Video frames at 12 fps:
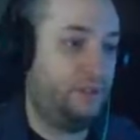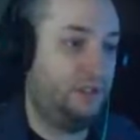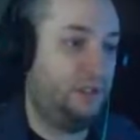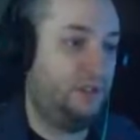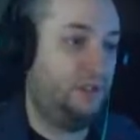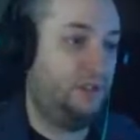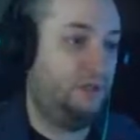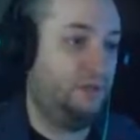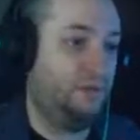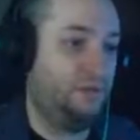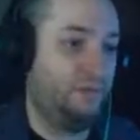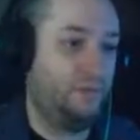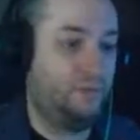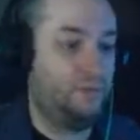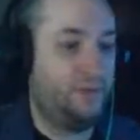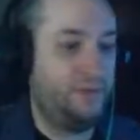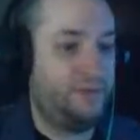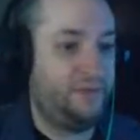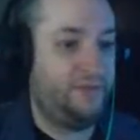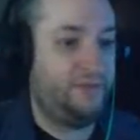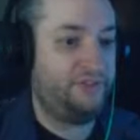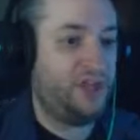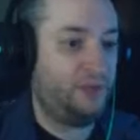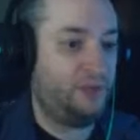you know, what if
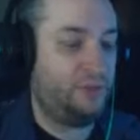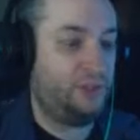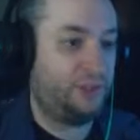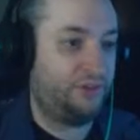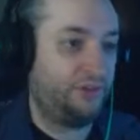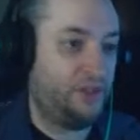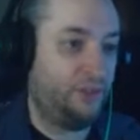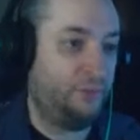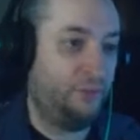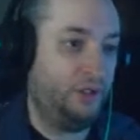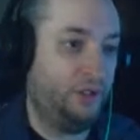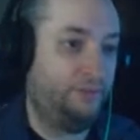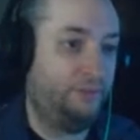it's not going to work, it's not going to work.